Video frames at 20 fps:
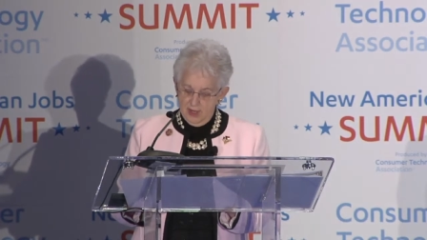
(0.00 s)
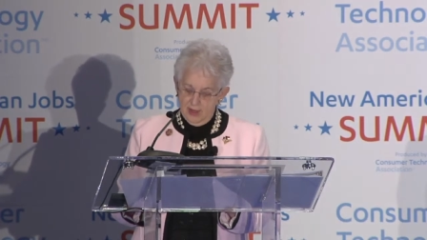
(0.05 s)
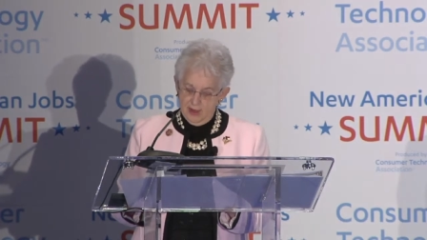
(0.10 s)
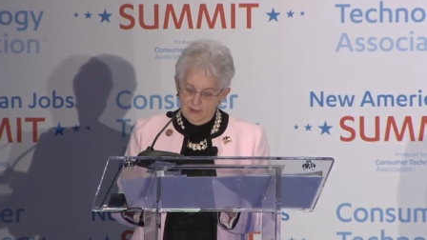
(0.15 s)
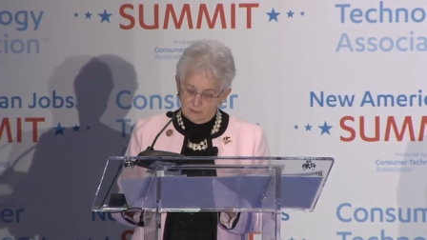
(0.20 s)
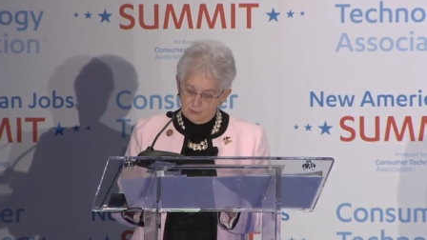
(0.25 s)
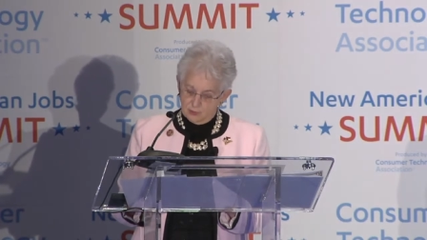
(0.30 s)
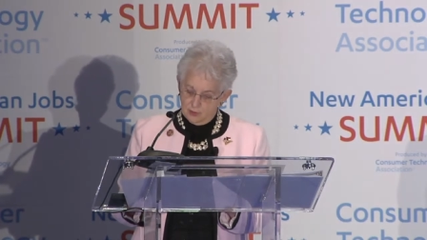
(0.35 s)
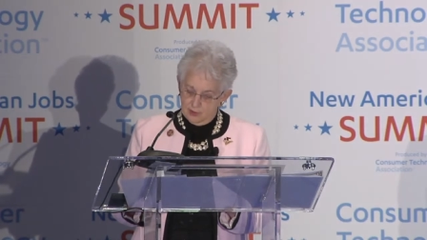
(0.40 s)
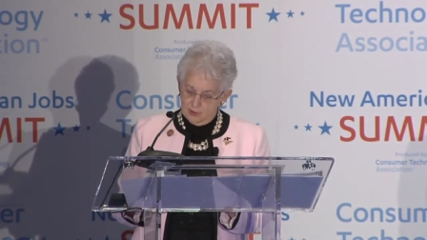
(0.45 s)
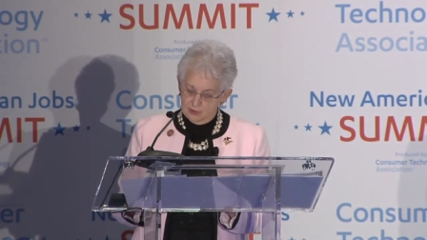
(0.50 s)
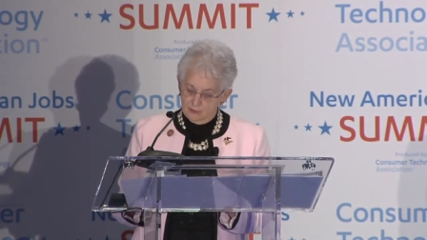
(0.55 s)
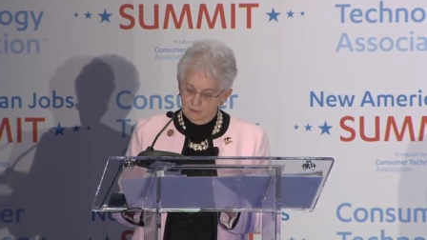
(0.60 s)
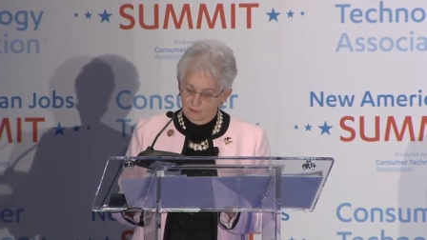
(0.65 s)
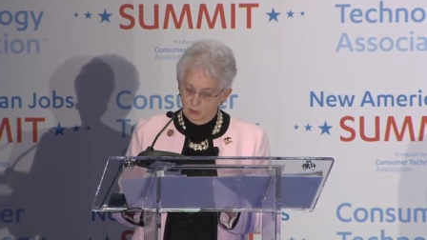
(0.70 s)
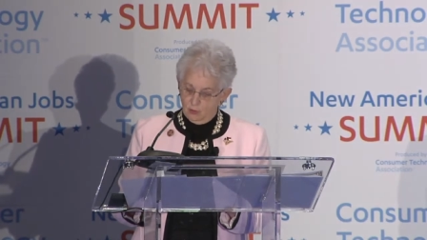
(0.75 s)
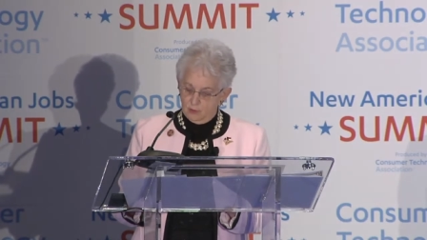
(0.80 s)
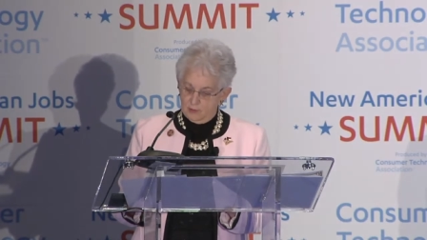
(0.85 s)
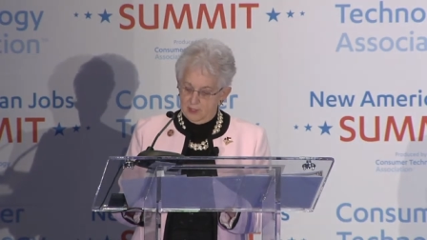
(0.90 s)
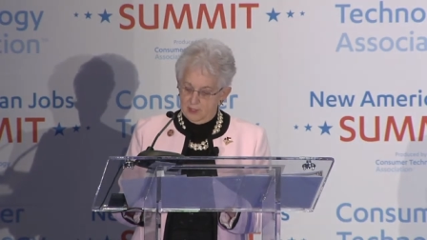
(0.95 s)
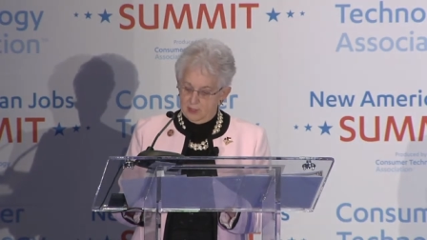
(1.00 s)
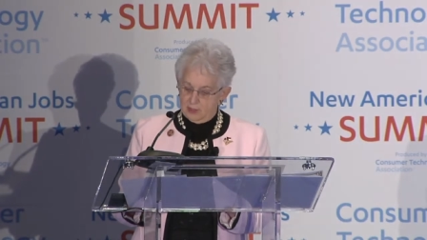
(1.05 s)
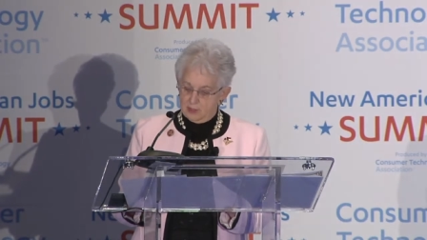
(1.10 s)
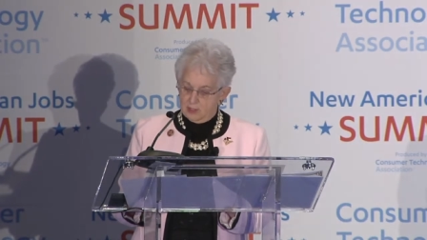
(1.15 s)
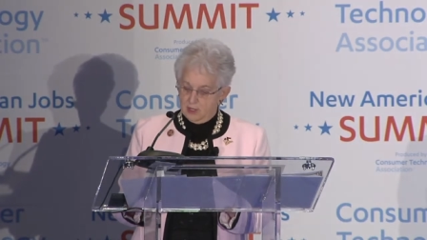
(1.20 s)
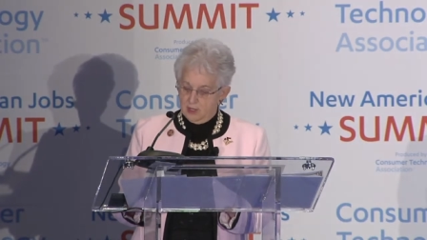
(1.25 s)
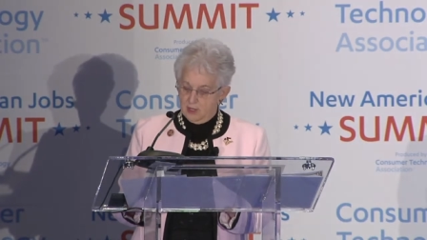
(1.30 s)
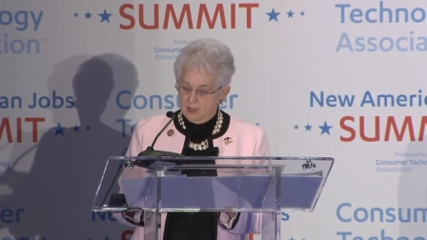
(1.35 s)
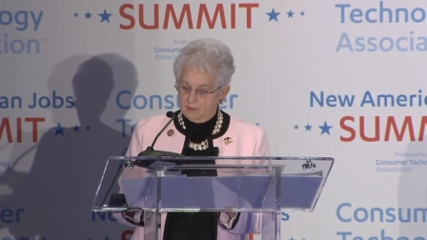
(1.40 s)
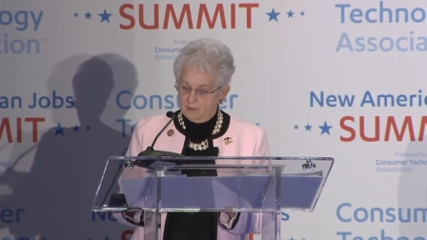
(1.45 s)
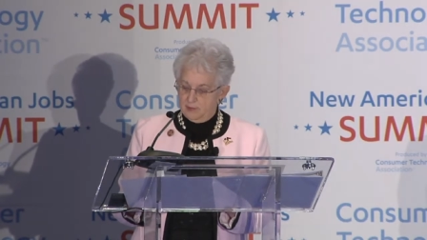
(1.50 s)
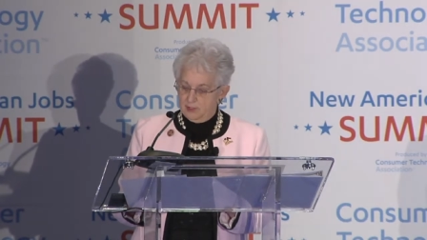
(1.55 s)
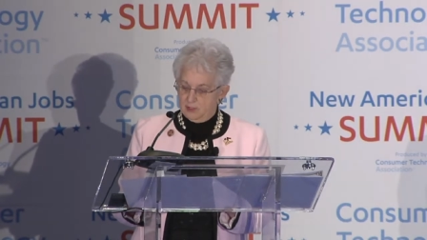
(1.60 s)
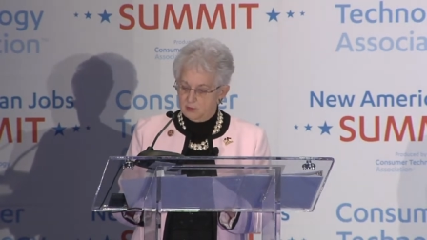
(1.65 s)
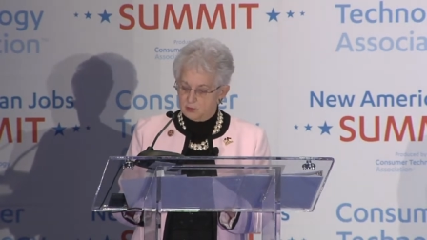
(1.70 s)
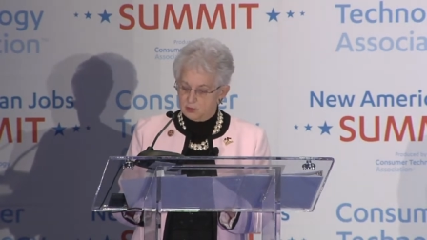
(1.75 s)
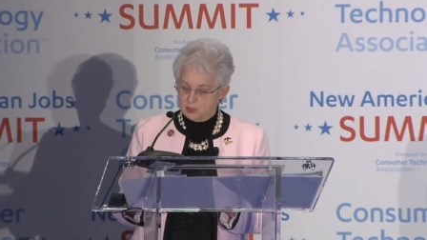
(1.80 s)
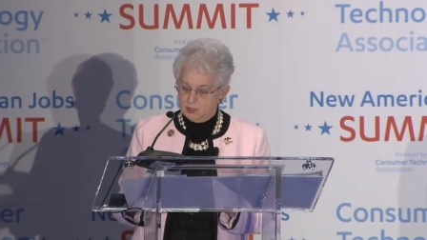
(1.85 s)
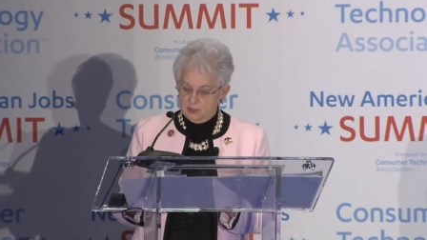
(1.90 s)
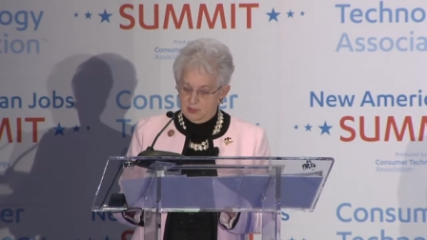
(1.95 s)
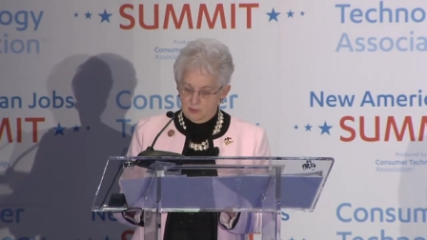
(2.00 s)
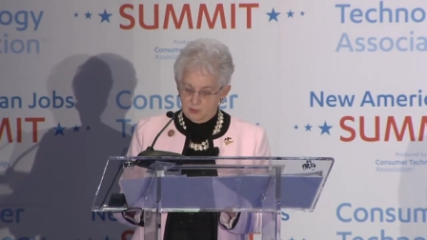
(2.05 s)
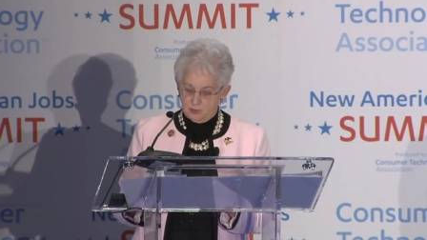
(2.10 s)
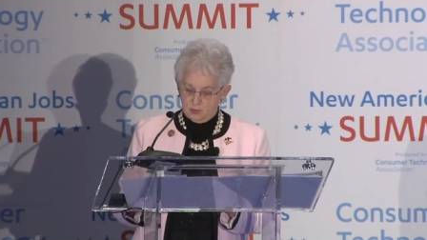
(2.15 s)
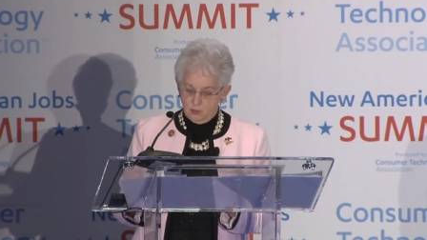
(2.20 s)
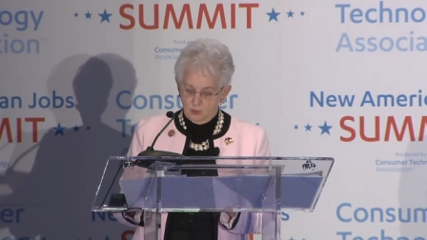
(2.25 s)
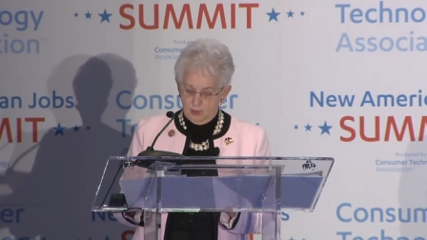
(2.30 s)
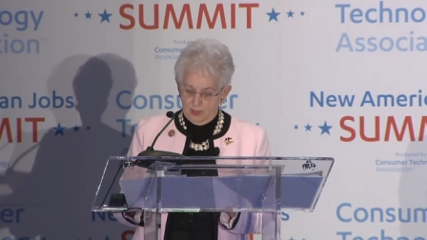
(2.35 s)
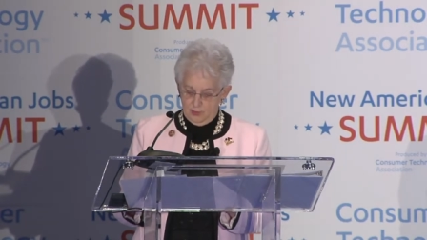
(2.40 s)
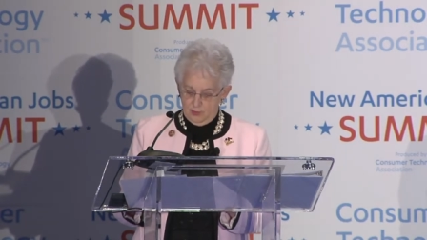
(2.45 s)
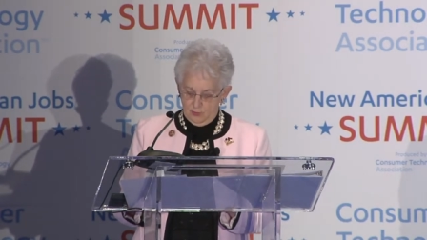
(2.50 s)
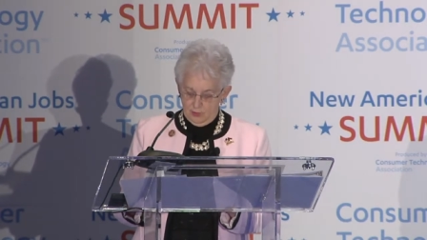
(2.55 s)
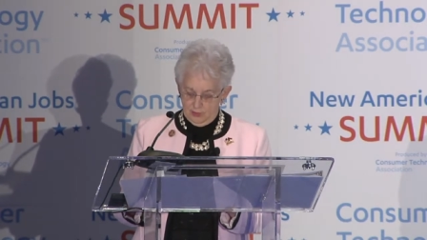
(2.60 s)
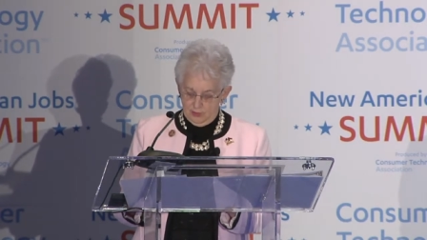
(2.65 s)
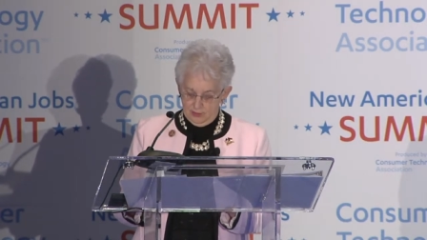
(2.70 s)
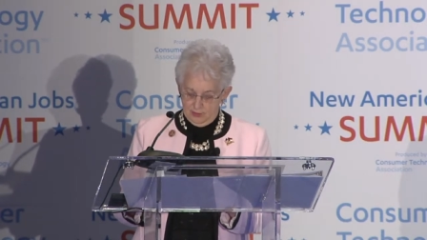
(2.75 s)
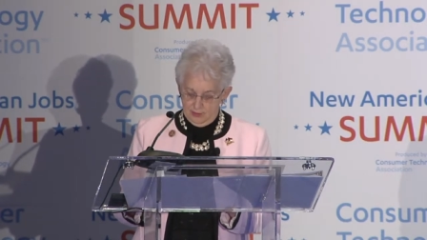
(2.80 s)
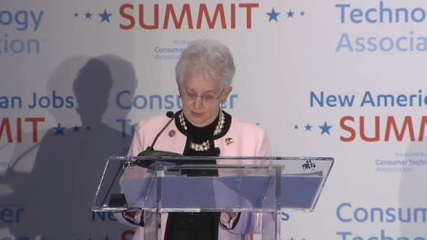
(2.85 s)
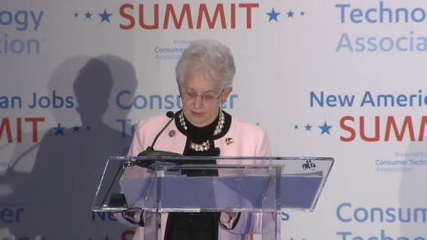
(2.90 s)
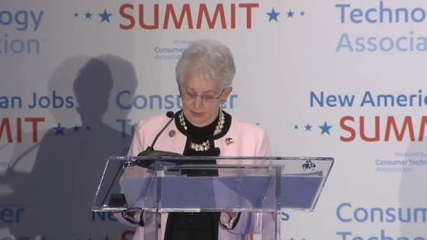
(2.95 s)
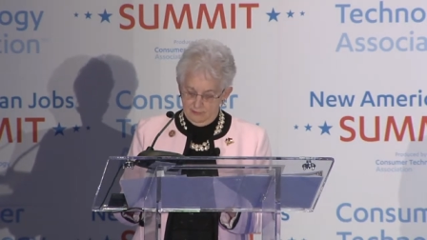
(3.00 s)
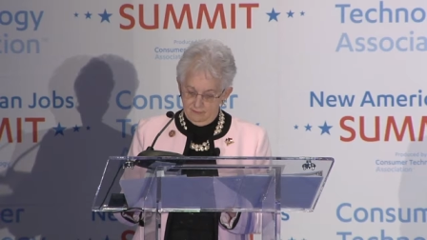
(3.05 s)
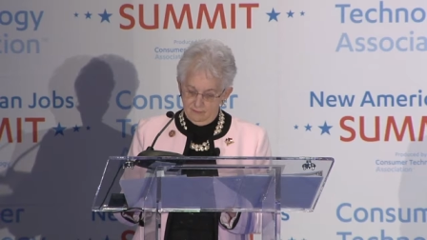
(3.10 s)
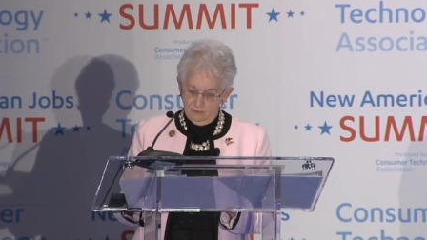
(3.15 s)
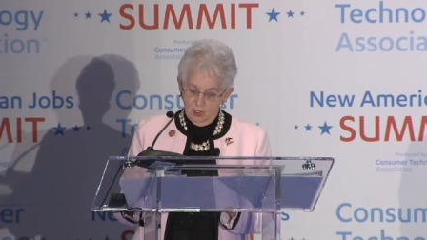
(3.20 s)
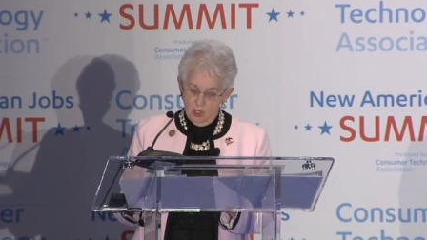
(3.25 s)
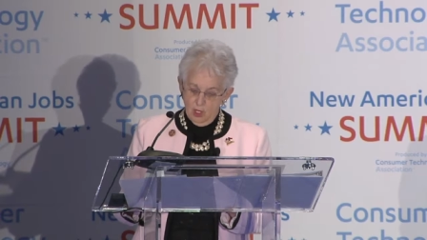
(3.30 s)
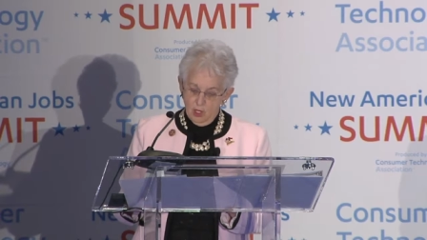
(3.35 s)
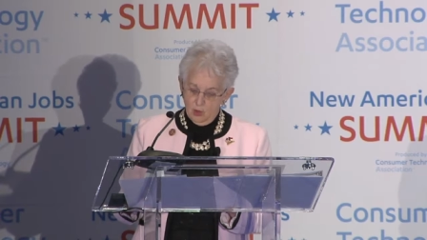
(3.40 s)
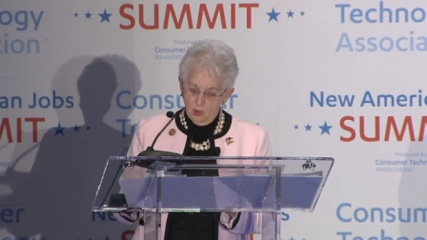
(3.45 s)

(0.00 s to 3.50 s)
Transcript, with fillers: have transformed our economy and changed the way we live,